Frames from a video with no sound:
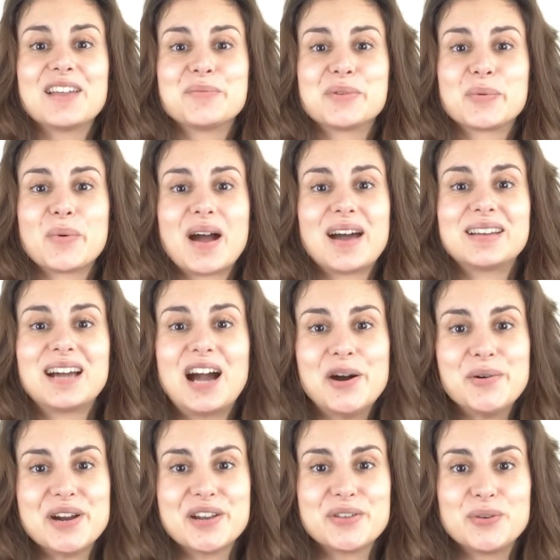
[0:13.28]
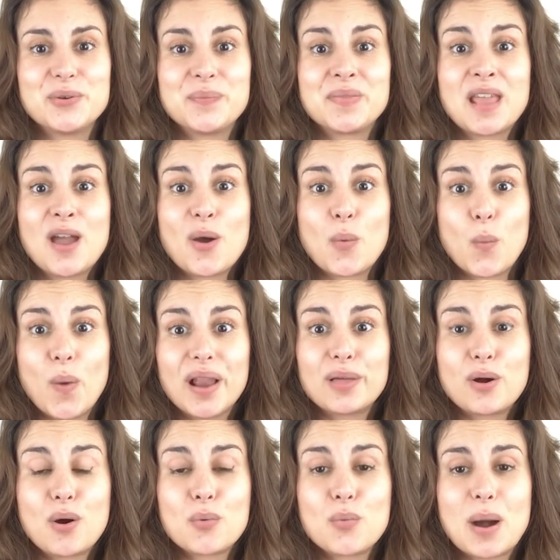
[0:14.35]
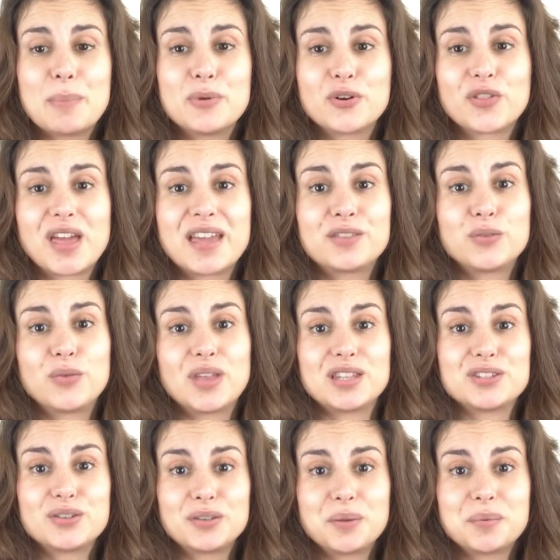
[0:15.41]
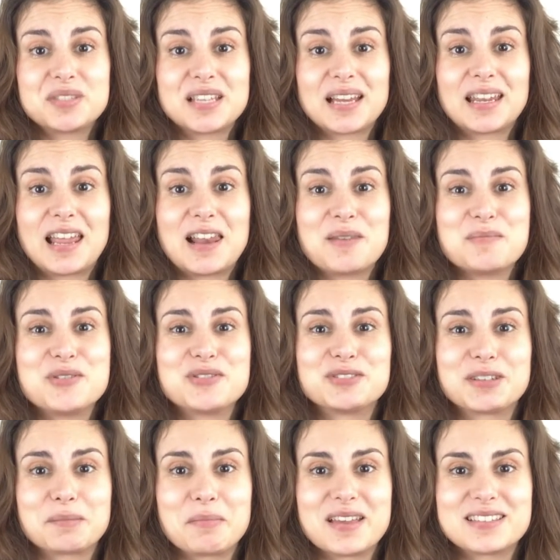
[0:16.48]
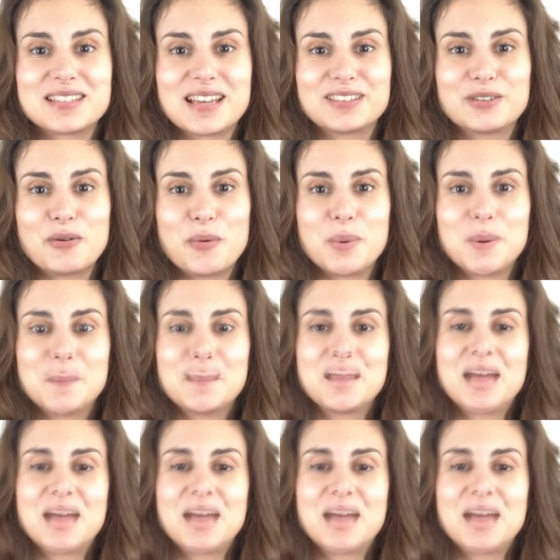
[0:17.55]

everyone, how are you? Welcome one more day to the YouTube channel MusicBayside Oboe.